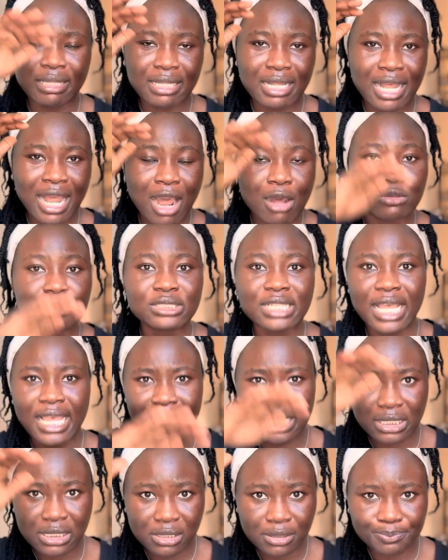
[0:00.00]
counter
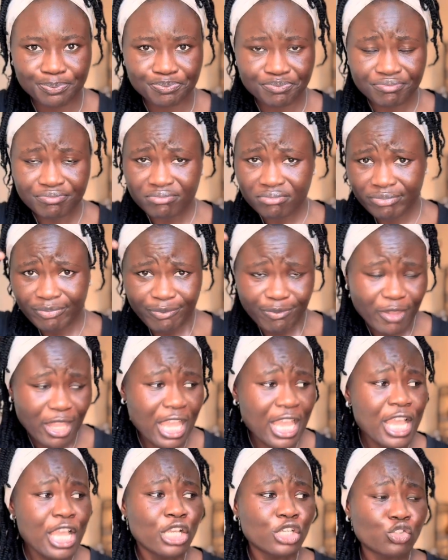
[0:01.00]
it.
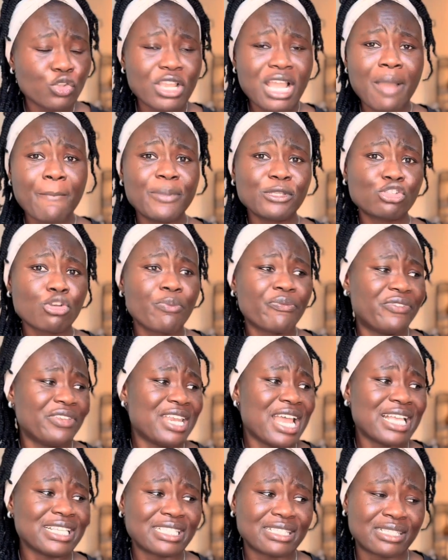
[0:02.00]
So it can be something
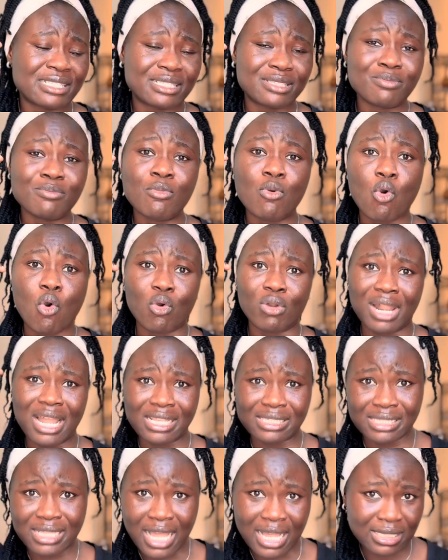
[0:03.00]
as small
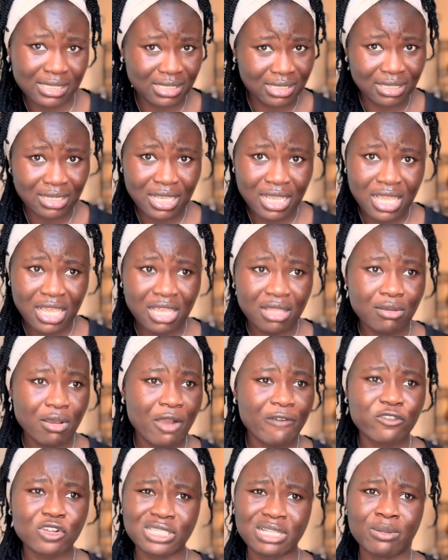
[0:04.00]
as that.
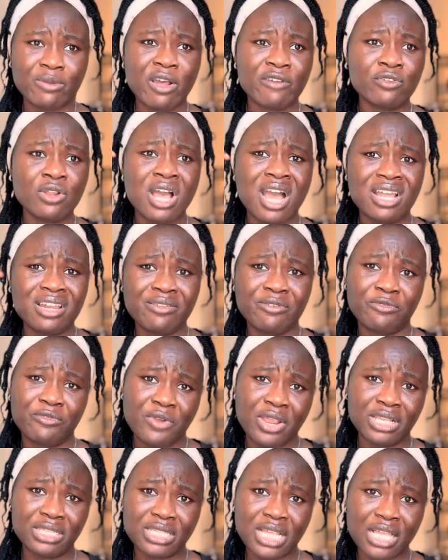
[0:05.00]
Of course, I've not had a
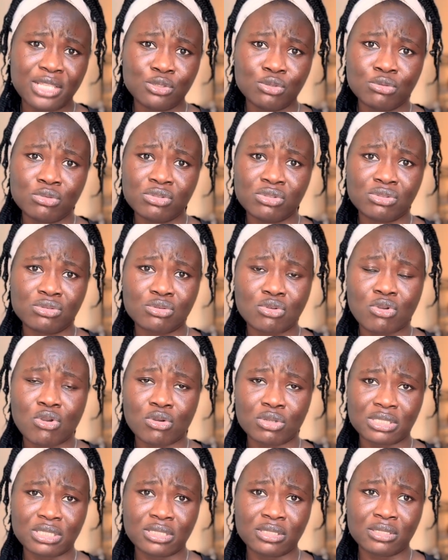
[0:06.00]
friend that used
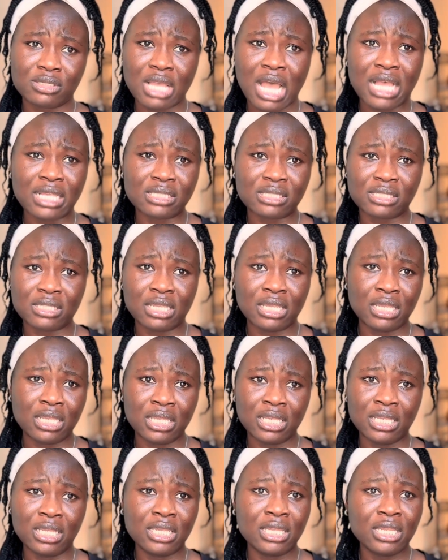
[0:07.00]
coarse as
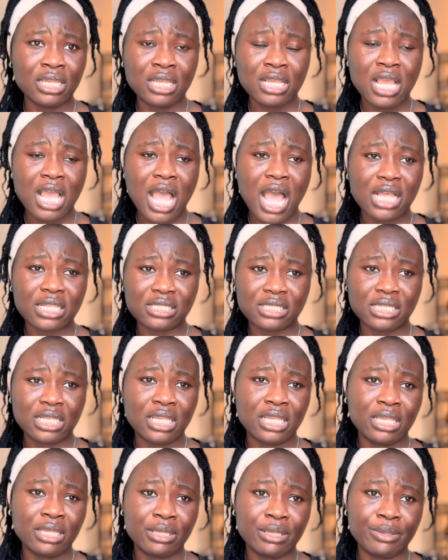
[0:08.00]
a
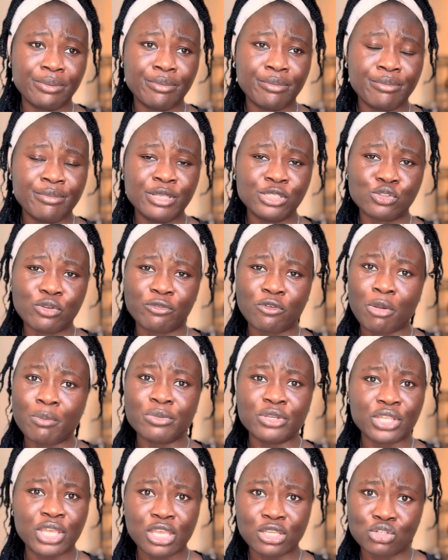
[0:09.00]
means of
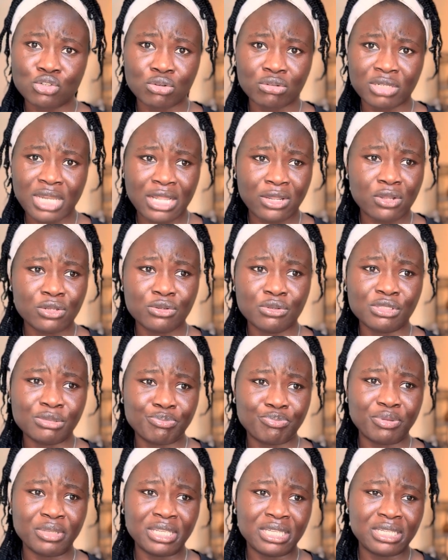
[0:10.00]
communication, like all those
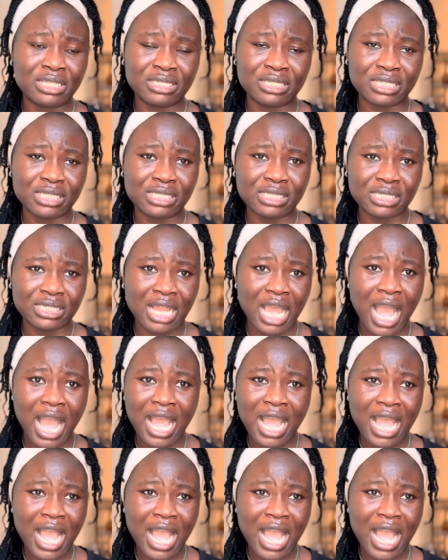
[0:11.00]
big this thing. I